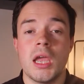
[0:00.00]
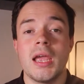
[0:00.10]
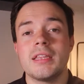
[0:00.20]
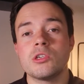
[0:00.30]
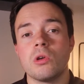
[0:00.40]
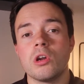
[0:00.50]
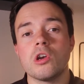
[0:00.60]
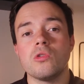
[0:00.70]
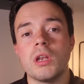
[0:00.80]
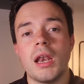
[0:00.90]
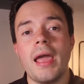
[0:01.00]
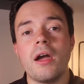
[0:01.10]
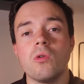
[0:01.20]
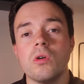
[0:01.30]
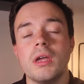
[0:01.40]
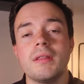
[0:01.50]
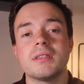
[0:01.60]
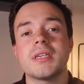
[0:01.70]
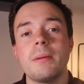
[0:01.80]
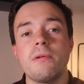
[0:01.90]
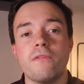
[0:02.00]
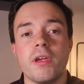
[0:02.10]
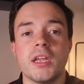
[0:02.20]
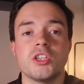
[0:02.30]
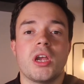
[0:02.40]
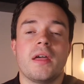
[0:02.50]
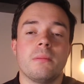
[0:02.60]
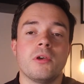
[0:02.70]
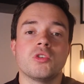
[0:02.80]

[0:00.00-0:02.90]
This will include the layout, the type of finish, and the most